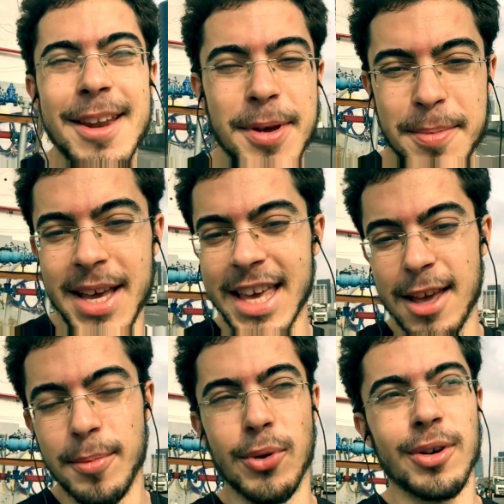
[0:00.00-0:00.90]
and maybe a
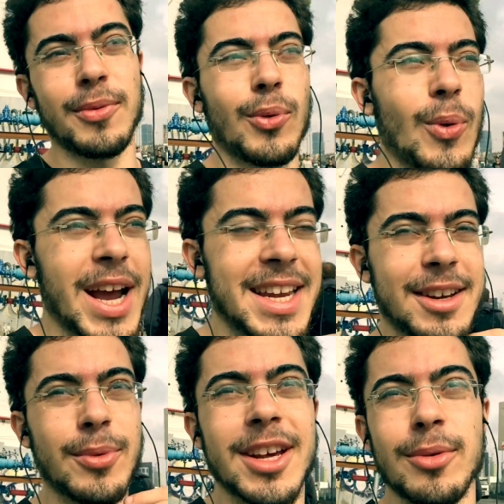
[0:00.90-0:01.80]
keyboard for
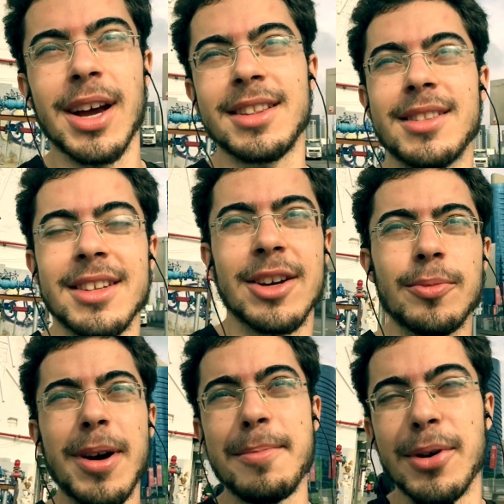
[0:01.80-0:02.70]
writing when I write you know
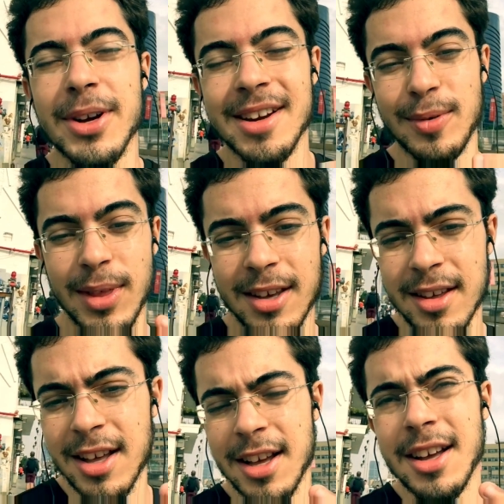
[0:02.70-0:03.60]
my book and everything
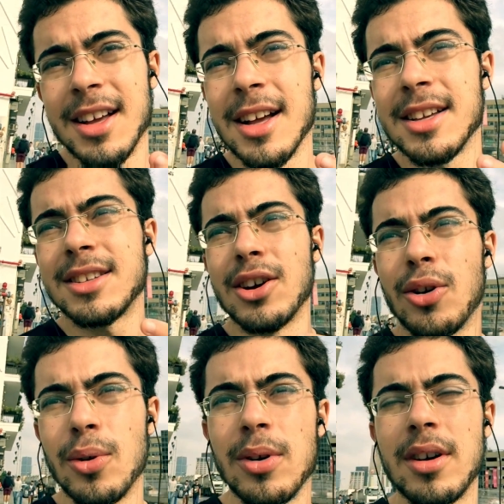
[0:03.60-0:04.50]

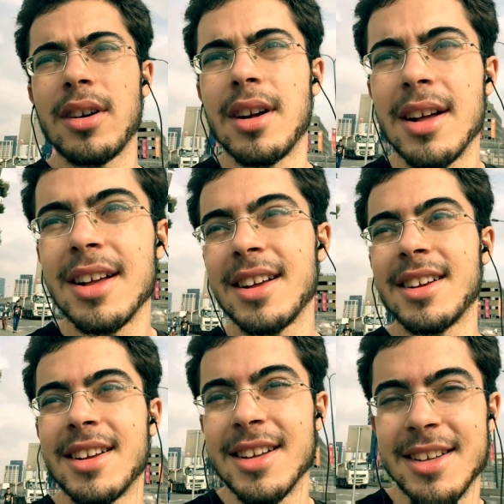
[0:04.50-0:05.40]
so
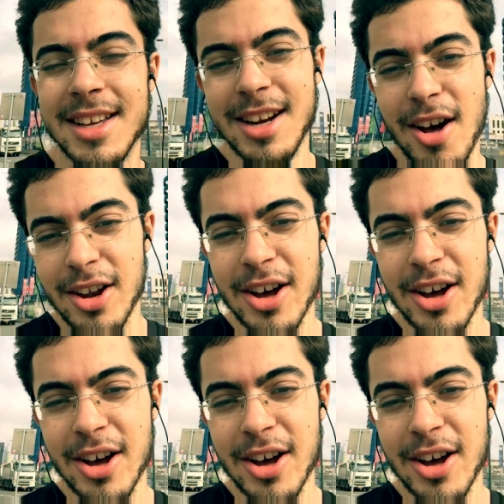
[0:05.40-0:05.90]
in all